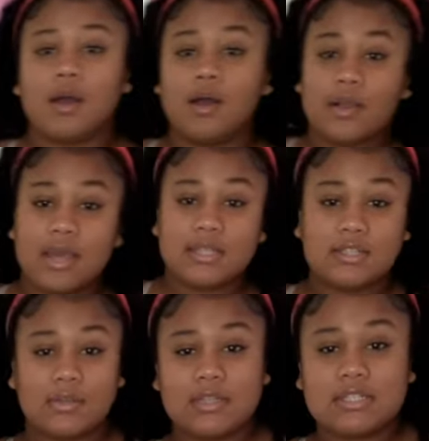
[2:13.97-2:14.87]
Okay,
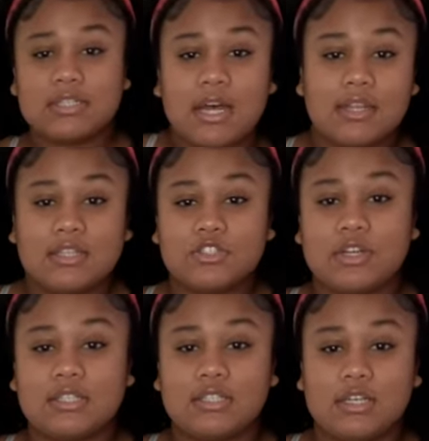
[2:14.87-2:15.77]
so this is how this
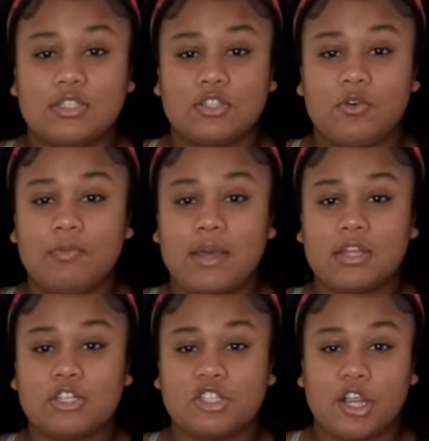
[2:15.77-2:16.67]
dress looks. Don't mind
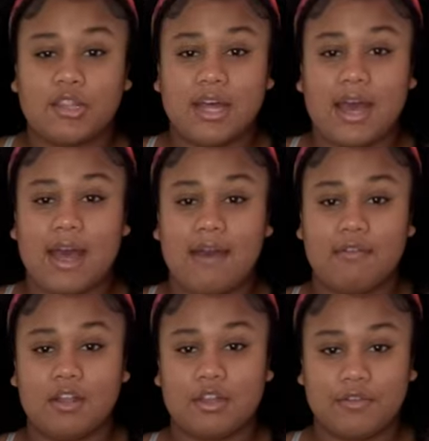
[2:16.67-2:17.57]
the shirt that I have
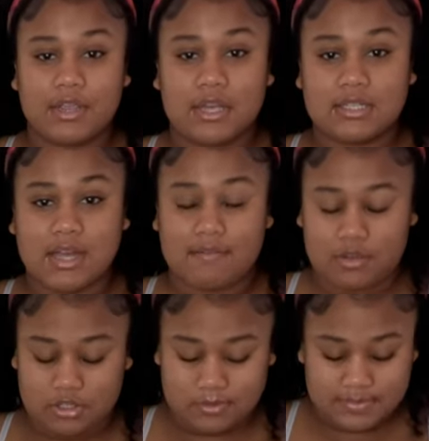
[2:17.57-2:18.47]
under it because I have a
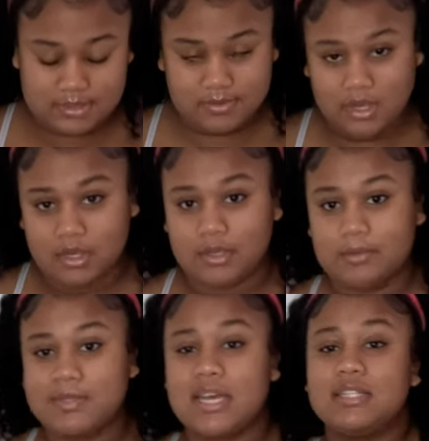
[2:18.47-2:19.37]

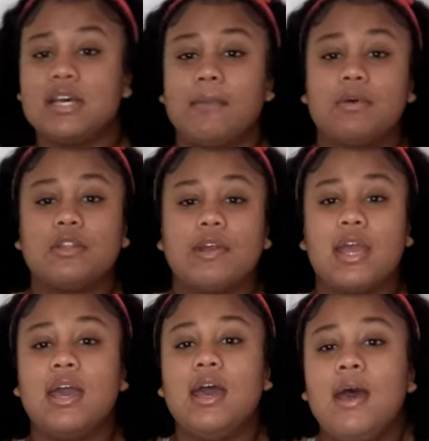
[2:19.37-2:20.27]
tank top under
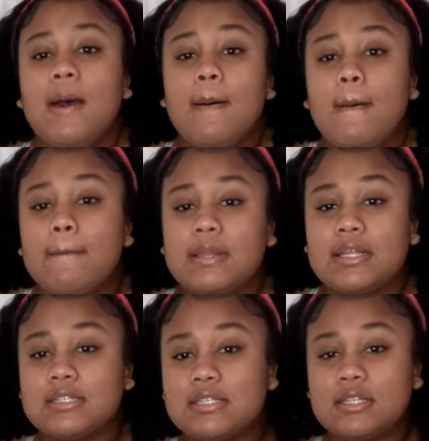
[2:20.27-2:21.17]
it, but
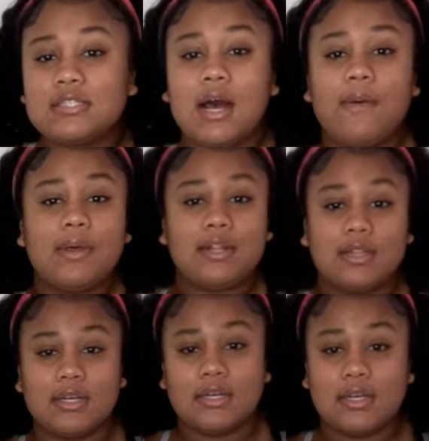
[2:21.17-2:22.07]
this is just how it
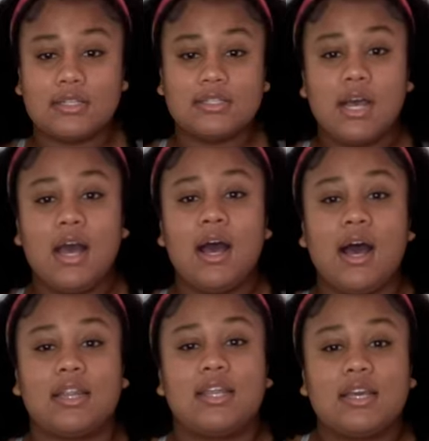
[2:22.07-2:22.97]
looks.
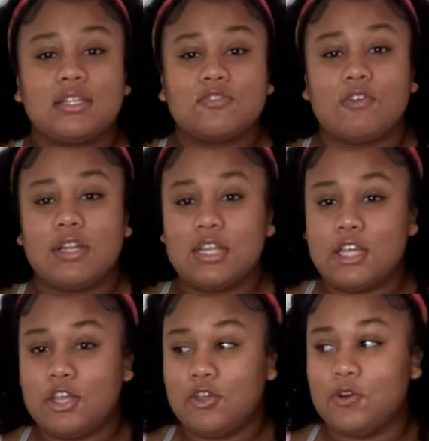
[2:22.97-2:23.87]
I think it's really
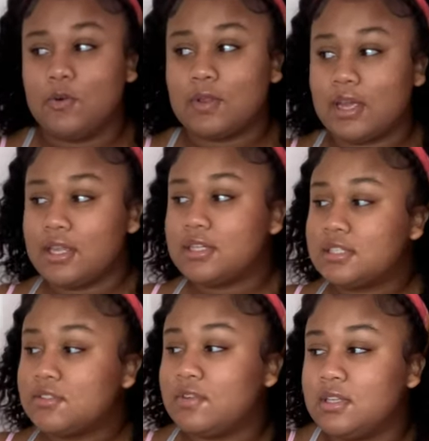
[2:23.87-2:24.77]
cute. Like, this
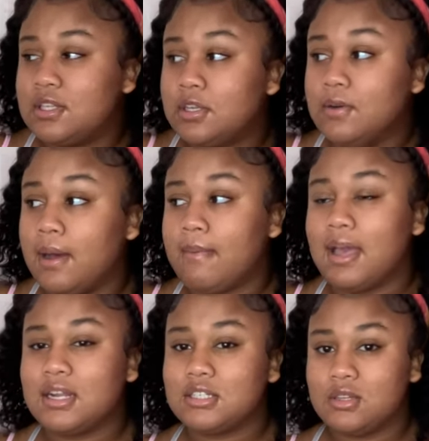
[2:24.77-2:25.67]
is really cute. I might
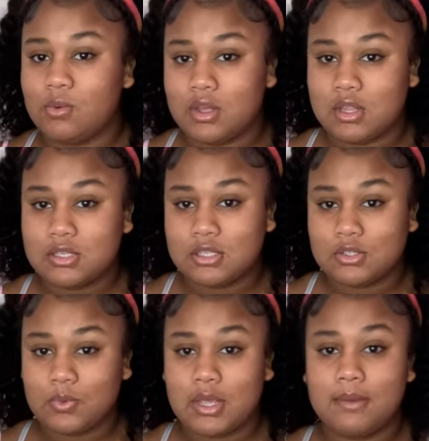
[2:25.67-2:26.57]
actually wear this
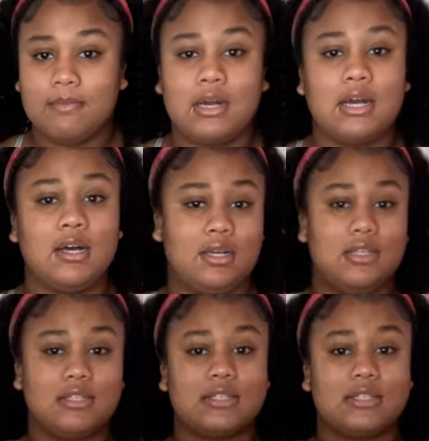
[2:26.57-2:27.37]
week because